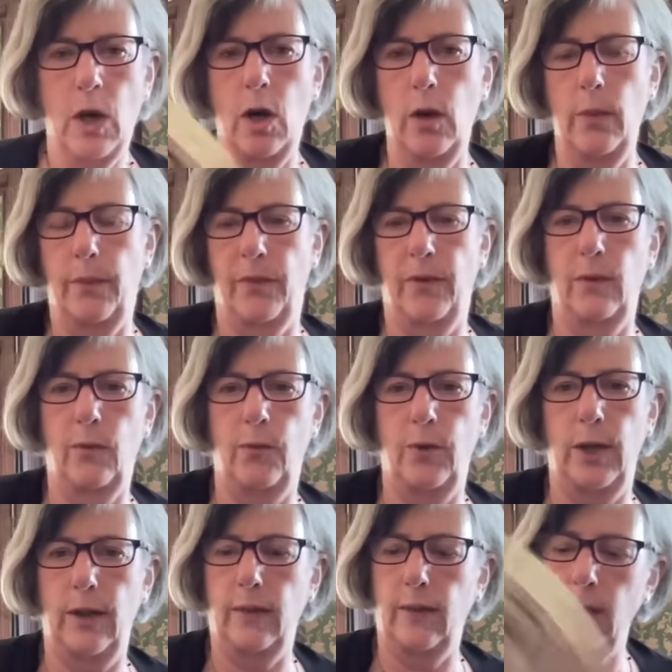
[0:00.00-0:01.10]
Hopes and
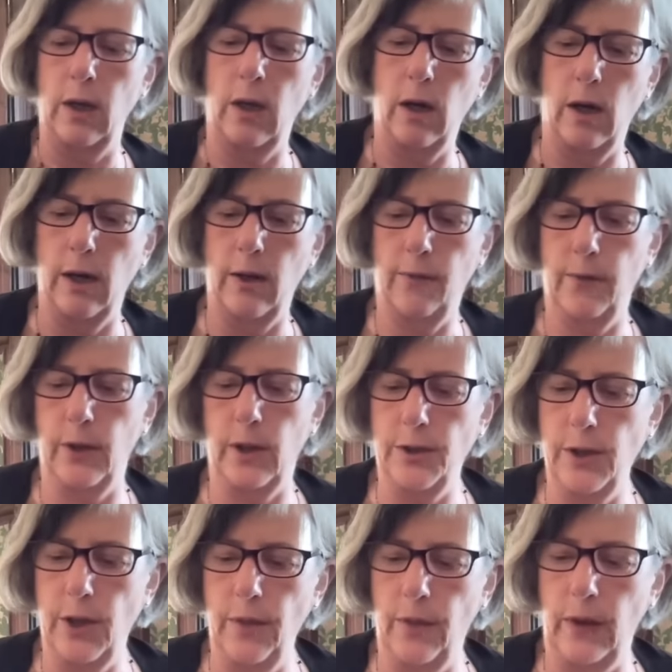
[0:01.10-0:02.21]
fears, the Hierophant. I
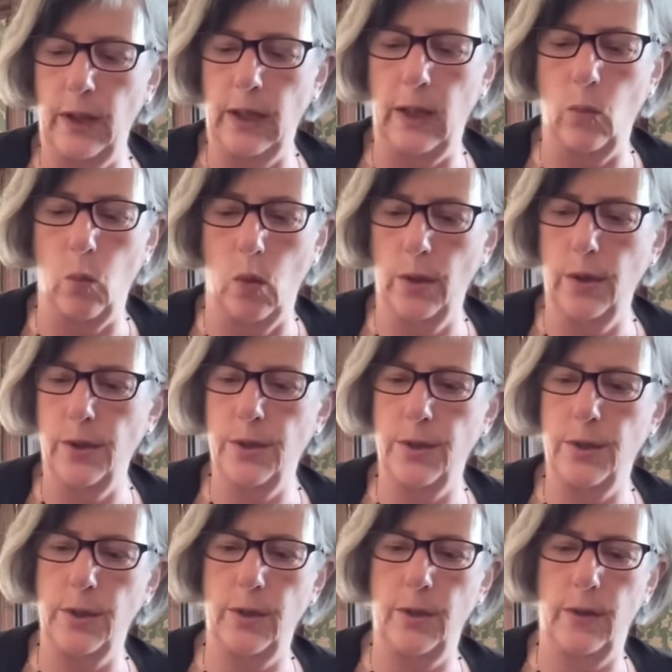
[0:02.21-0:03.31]
don't think he wanted
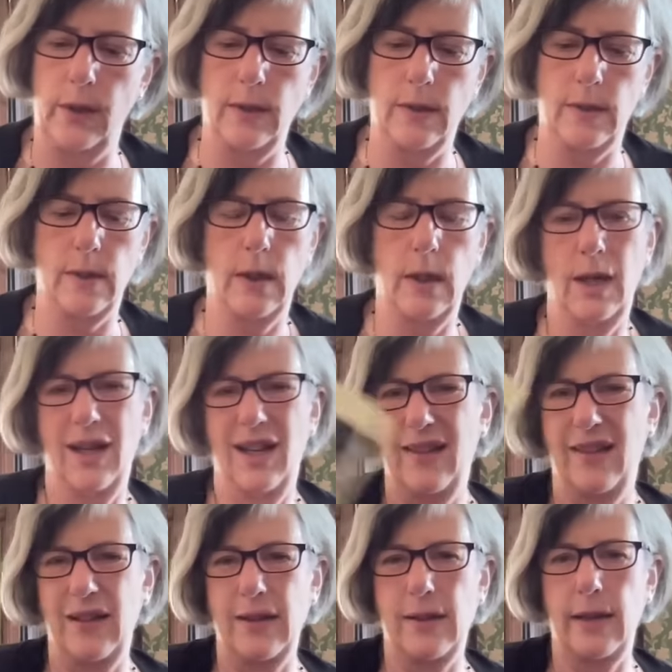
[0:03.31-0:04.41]
to do this.
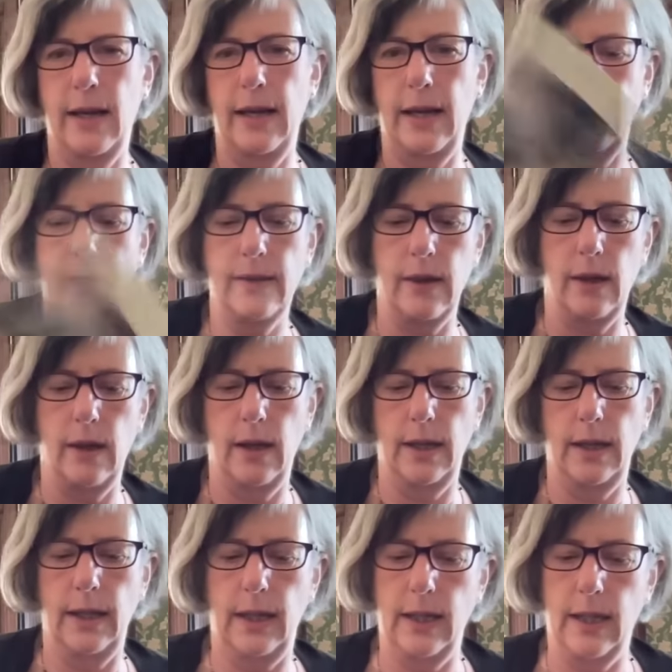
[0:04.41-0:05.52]
There's that
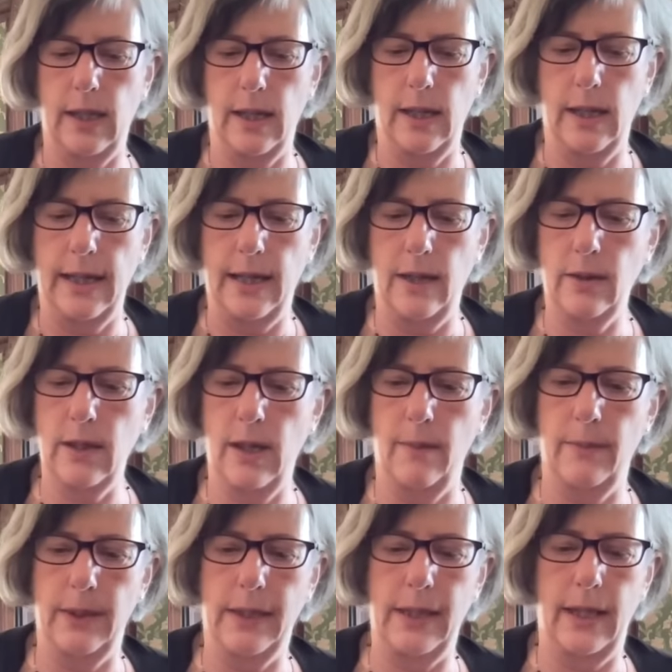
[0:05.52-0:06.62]
anxiety
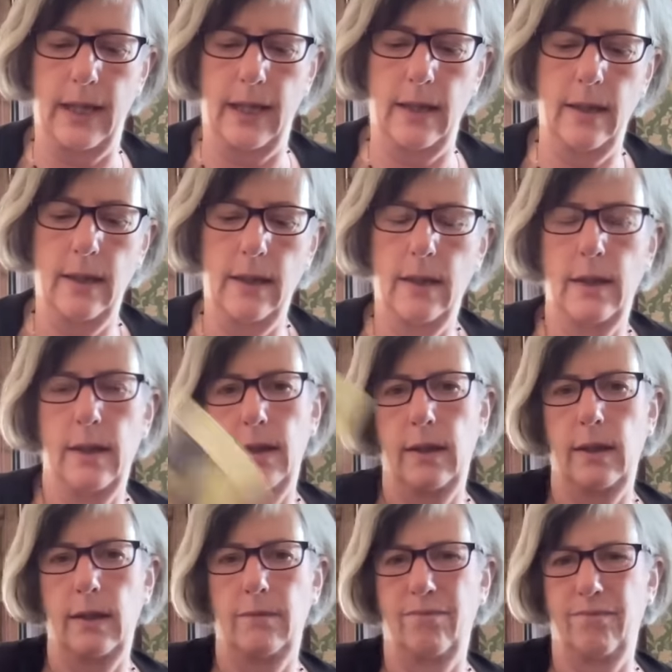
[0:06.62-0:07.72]
outcome again,
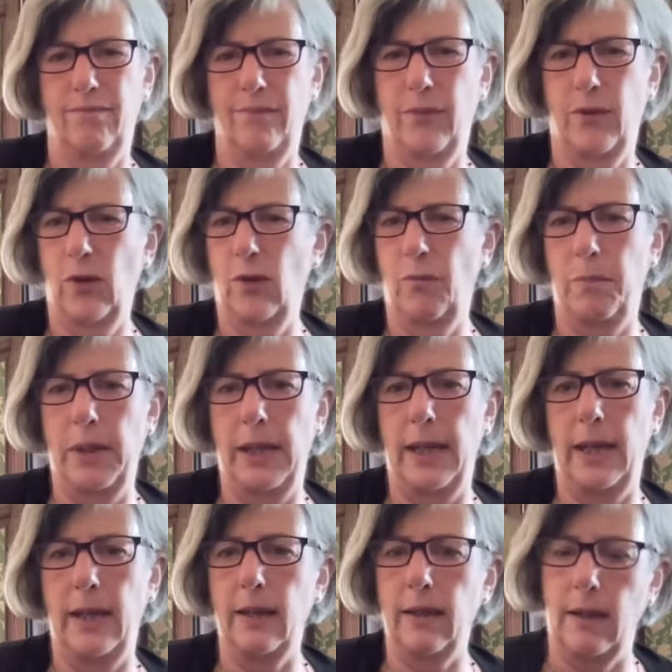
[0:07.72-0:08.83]
sort of
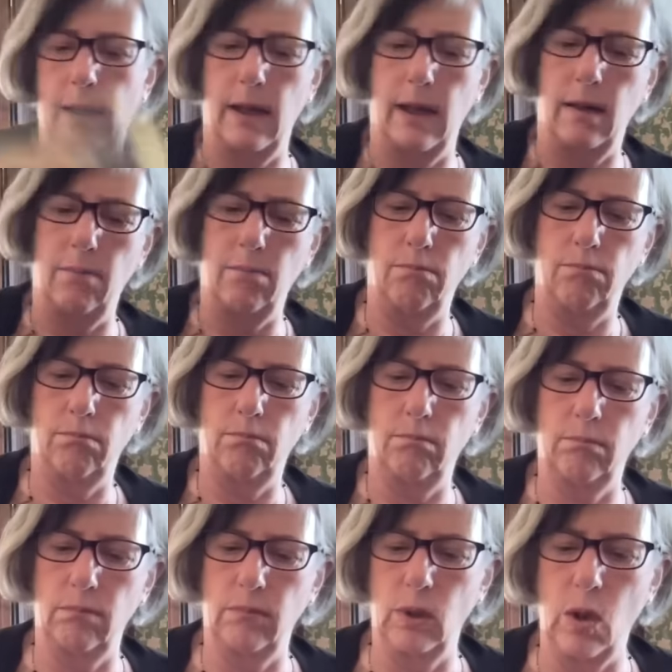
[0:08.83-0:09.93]
being
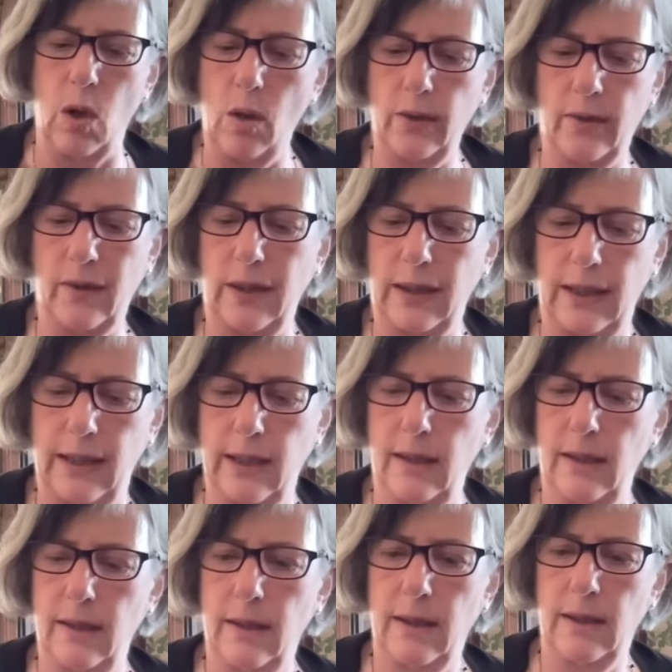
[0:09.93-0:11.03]
loss
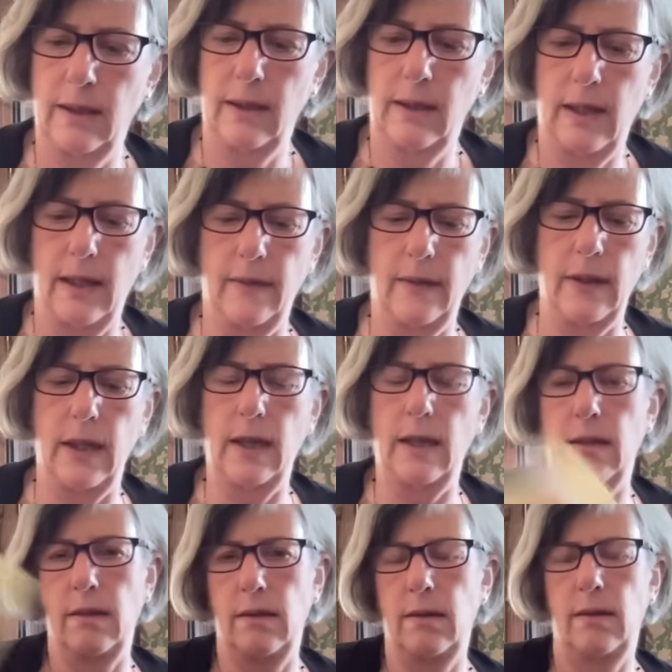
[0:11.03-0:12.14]
here. And
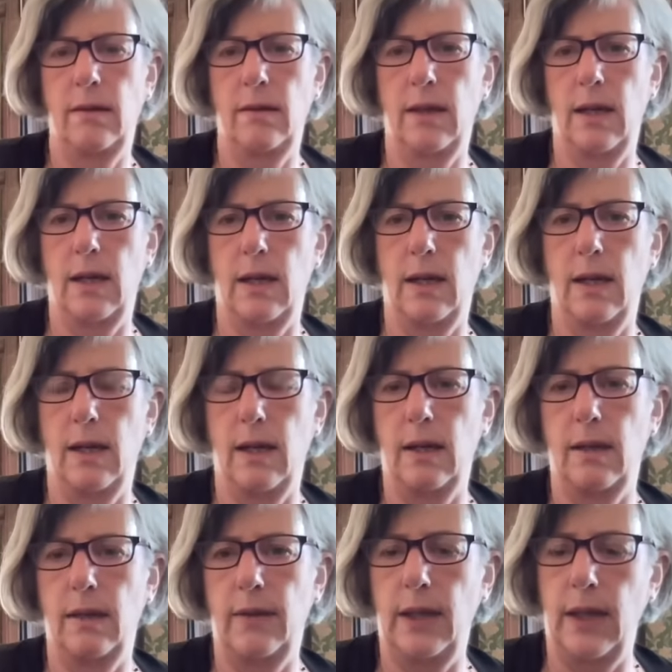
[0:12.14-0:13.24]
then
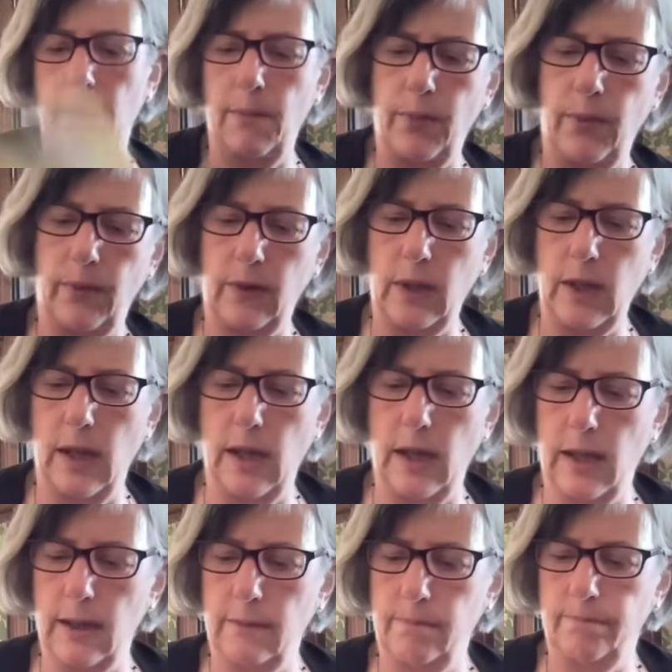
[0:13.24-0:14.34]
the Empress
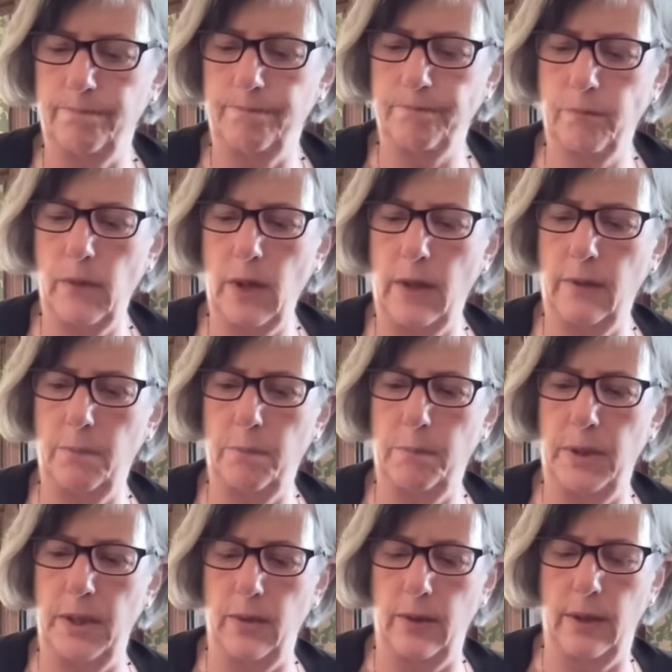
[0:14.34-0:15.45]
card as
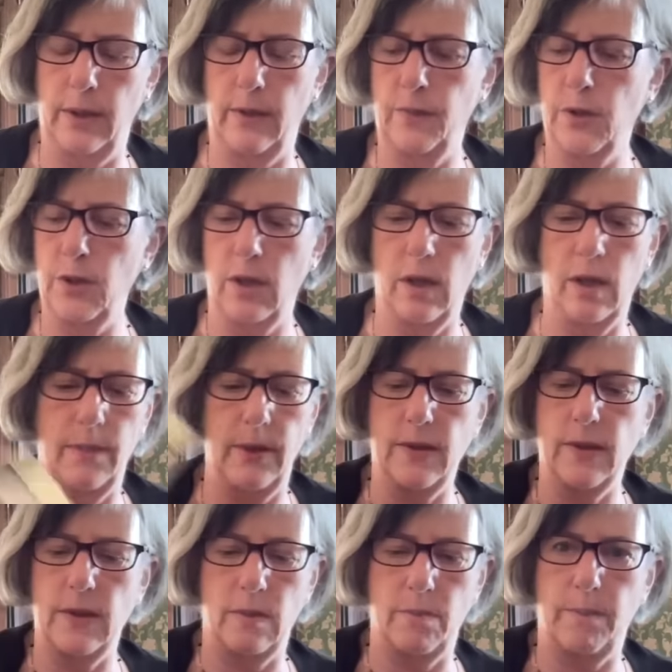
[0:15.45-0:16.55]
period of time.
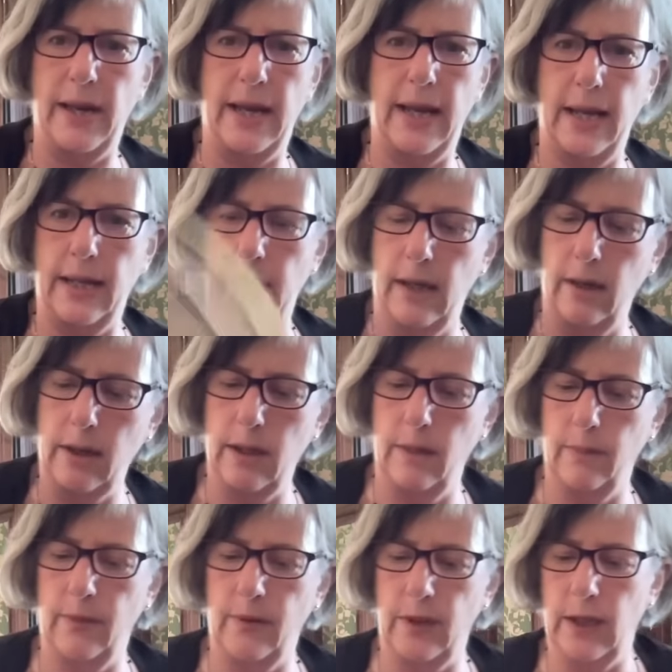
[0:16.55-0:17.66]
This is bad
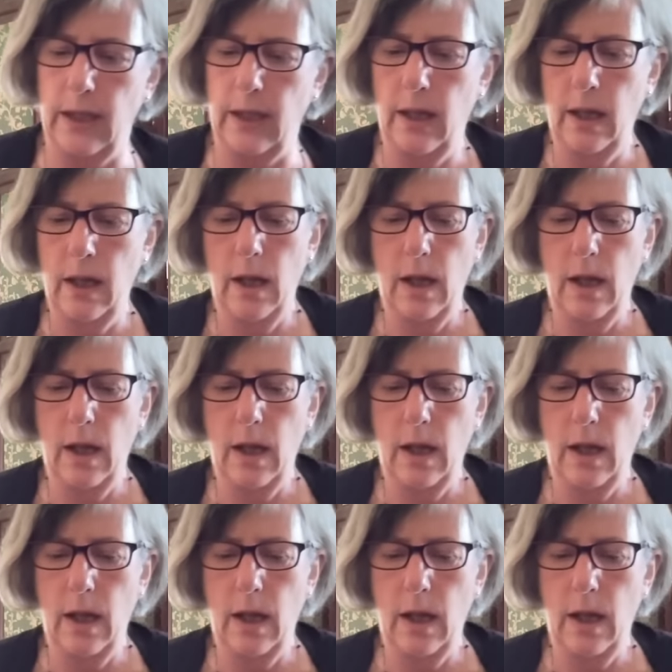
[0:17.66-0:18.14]
outcomes here.